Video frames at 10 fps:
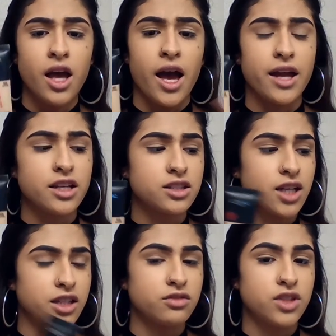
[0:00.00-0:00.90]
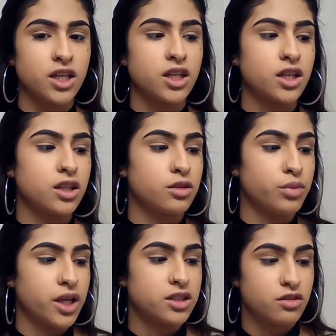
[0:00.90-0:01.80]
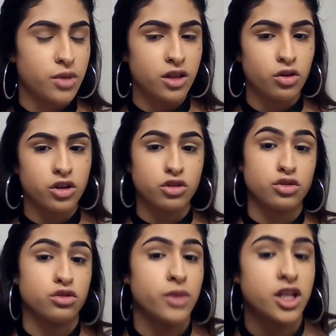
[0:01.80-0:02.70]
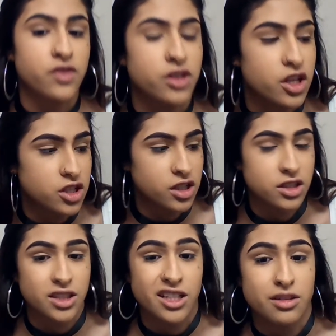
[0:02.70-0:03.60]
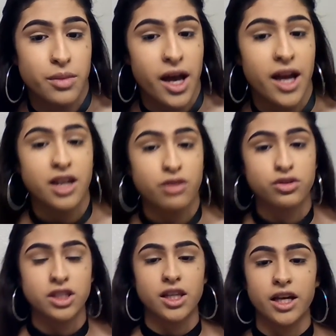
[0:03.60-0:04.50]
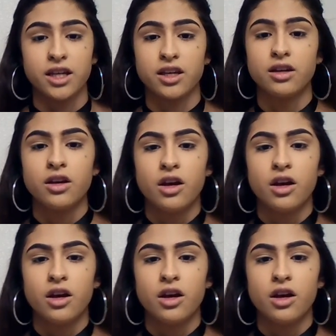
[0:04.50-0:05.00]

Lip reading: And it's kind of taking the place of my L'Oreal True Match Foundation because that's a matte and I really like it.